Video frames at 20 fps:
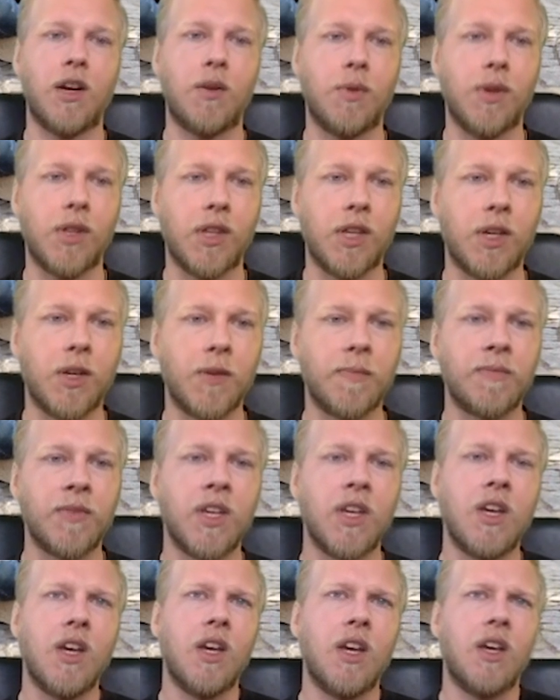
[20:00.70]
with you.
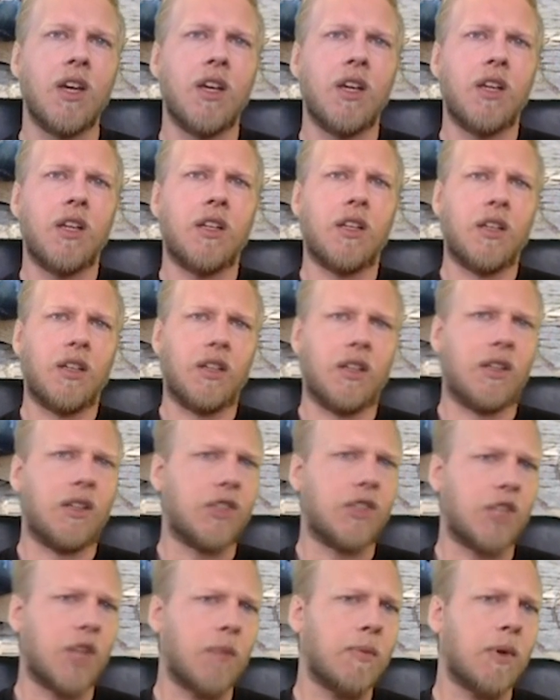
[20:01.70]

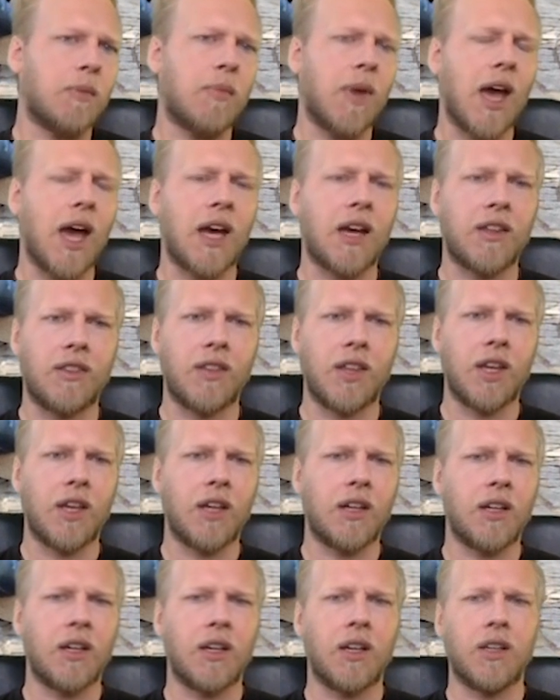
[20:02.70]
Stepping back
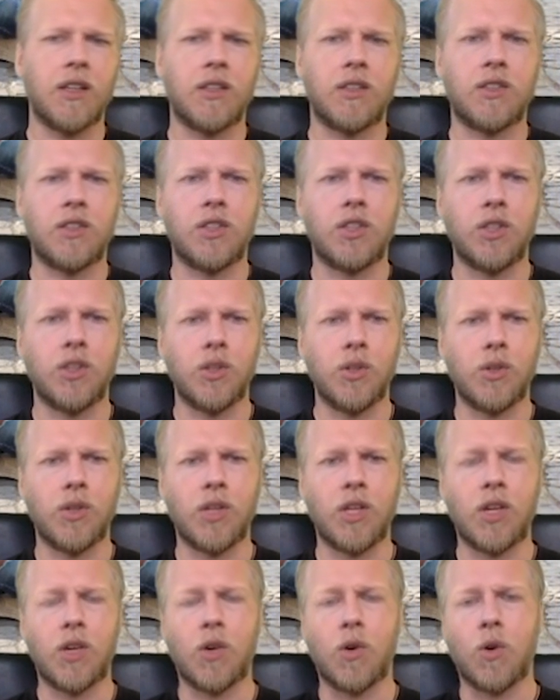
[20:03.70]
then to
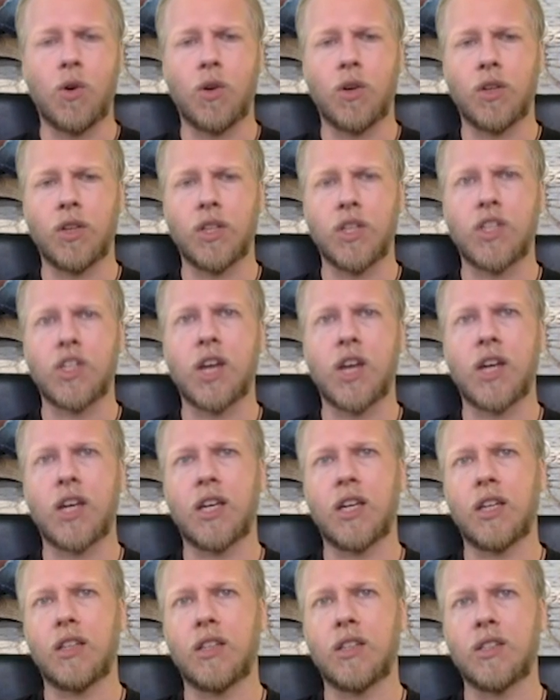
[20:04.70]
the quarterly
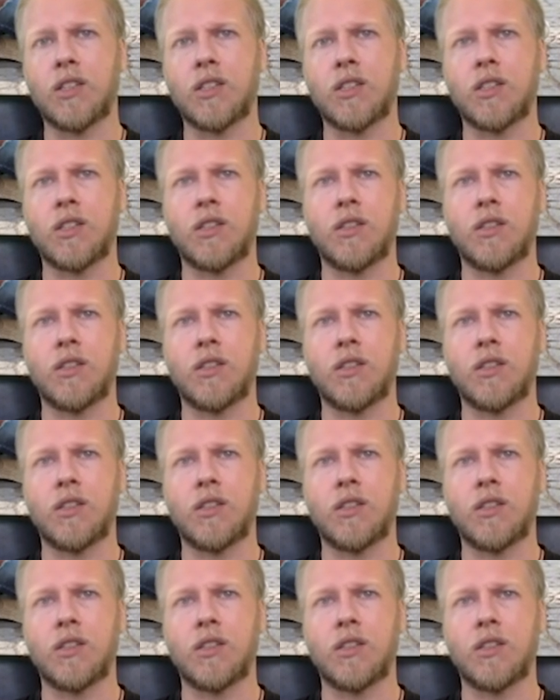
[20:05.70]
check-ins,